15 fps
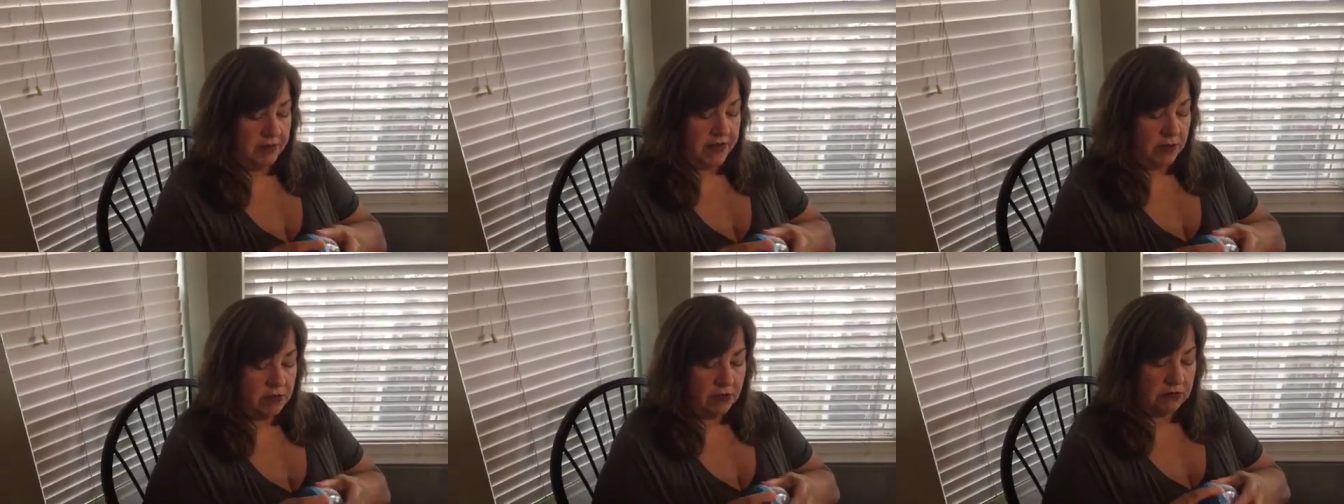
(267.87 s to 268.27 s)

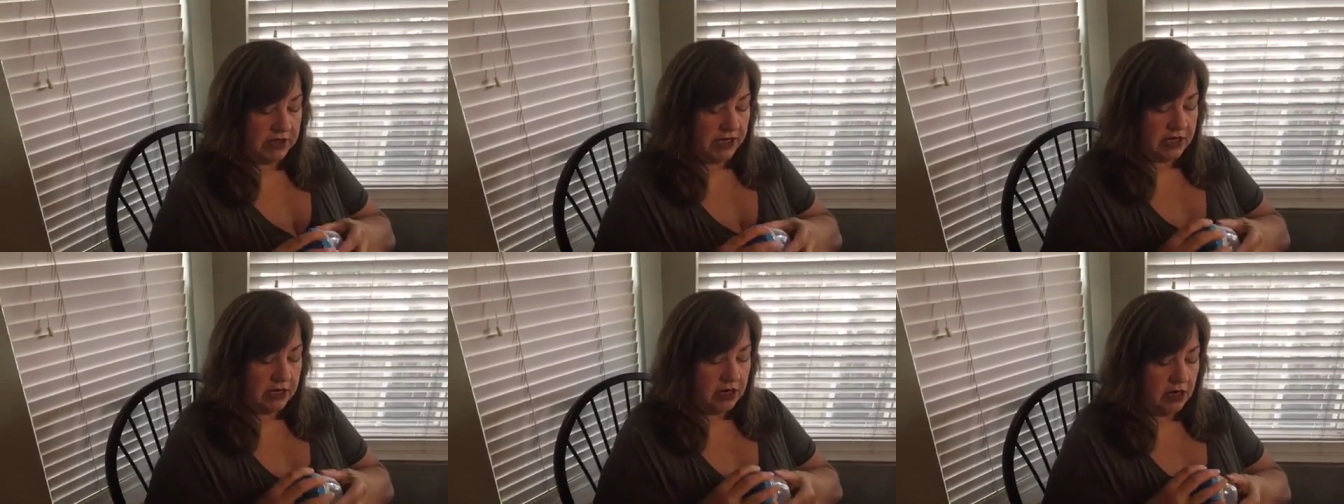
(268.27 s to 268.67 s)
They won't
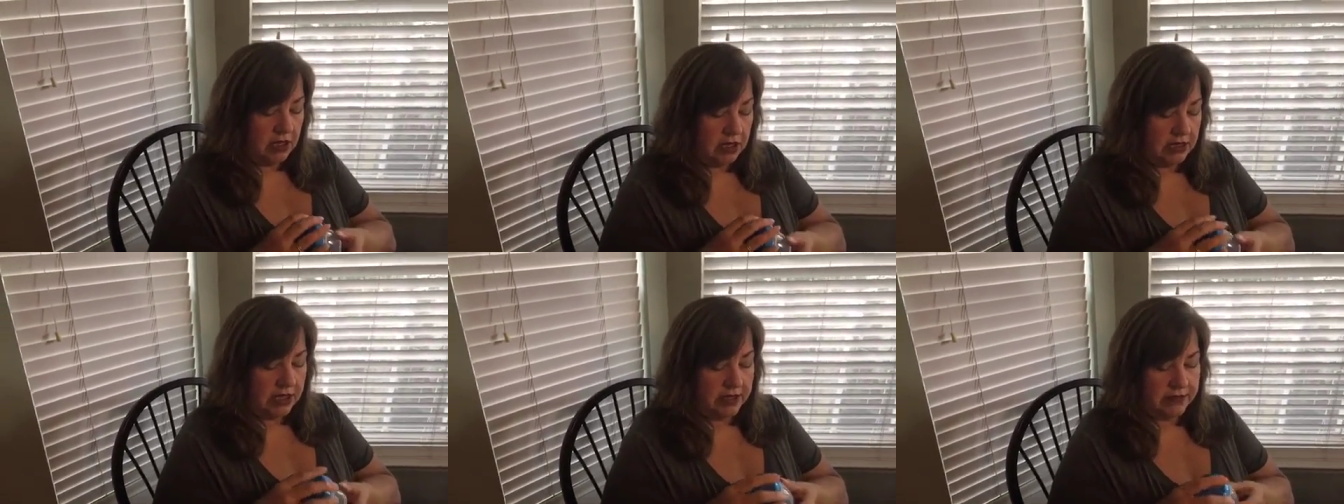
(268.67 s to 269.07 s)
leak at
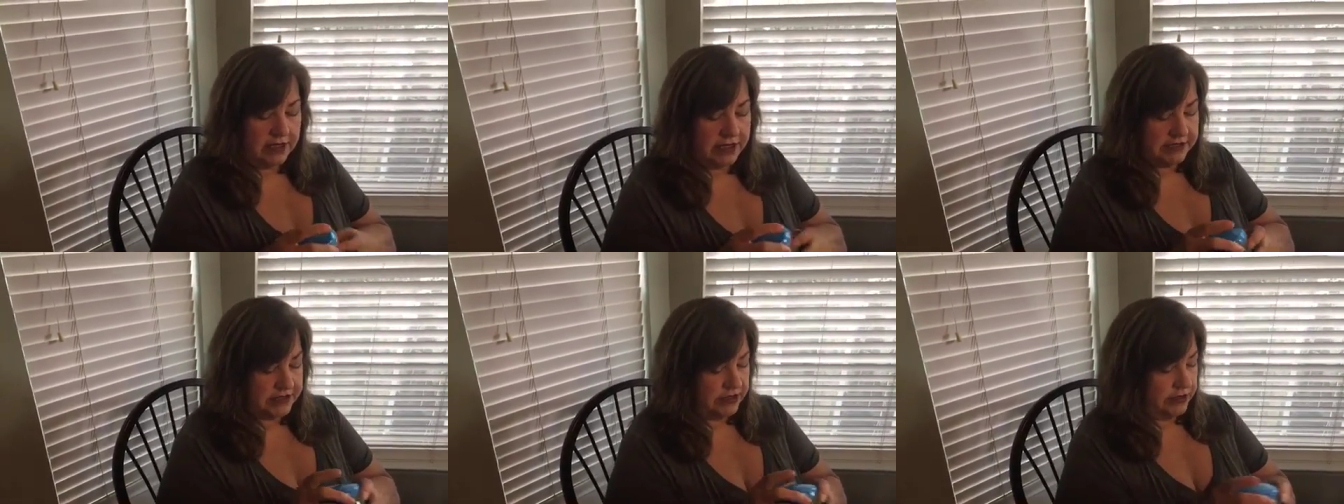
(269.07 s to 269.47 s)
all. And
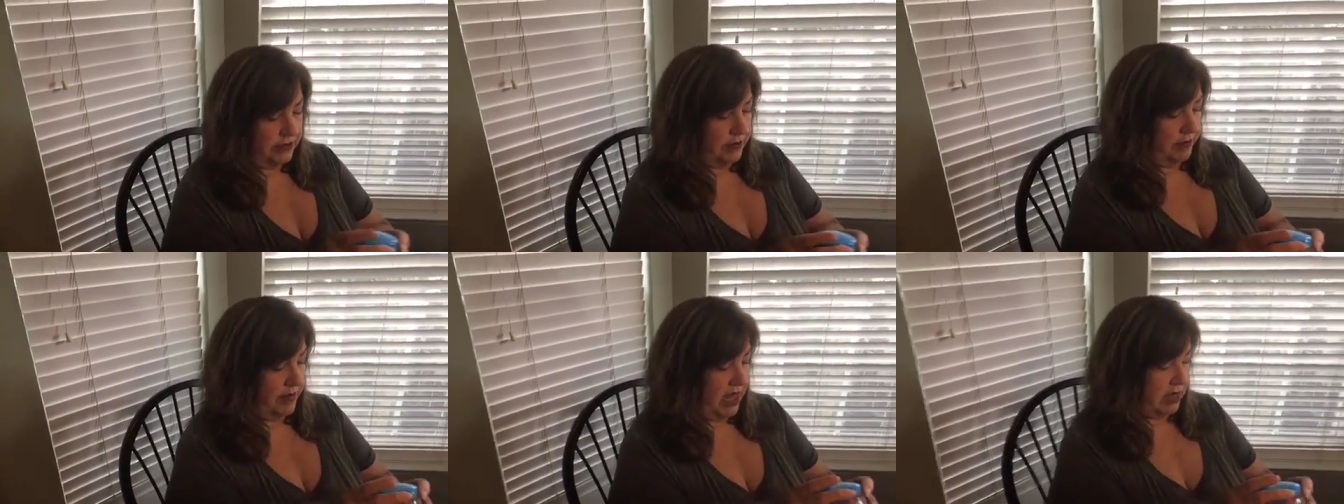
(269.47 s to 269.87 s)
these
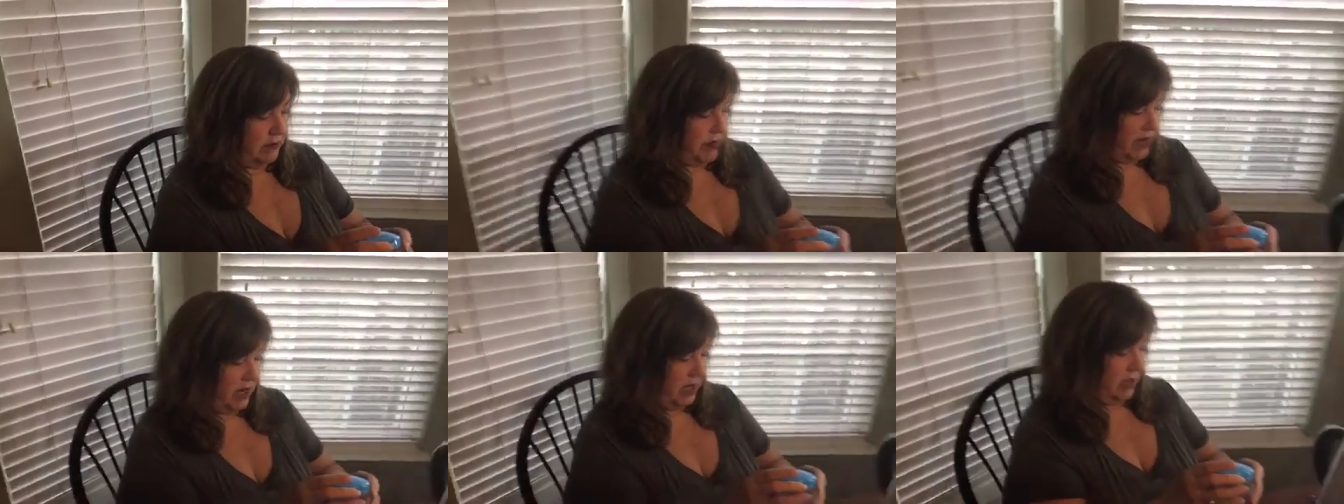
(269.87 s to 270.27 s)
are
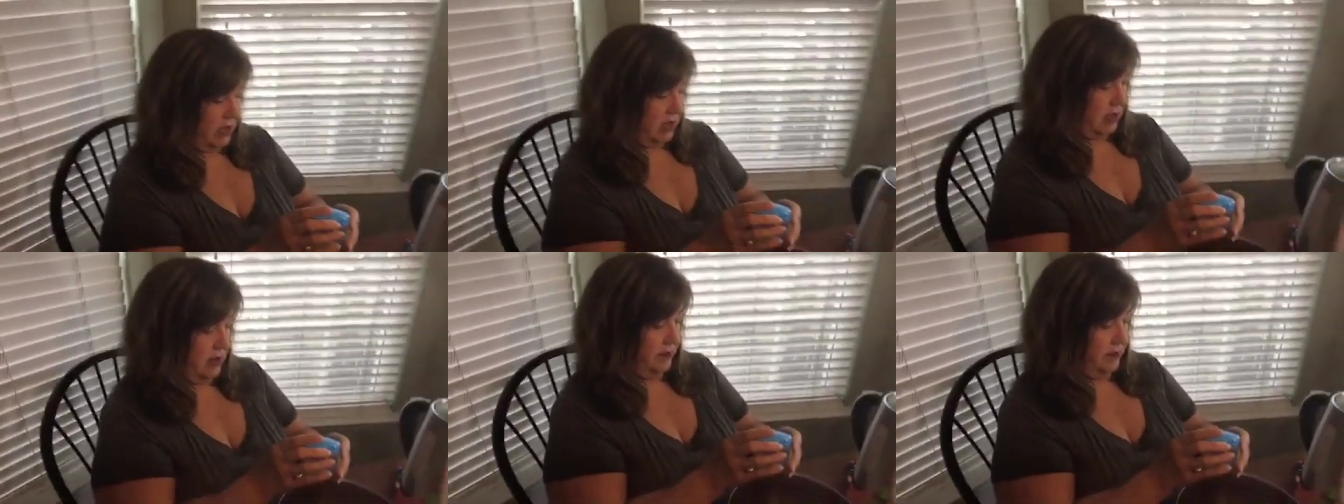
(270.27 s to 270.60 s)
made by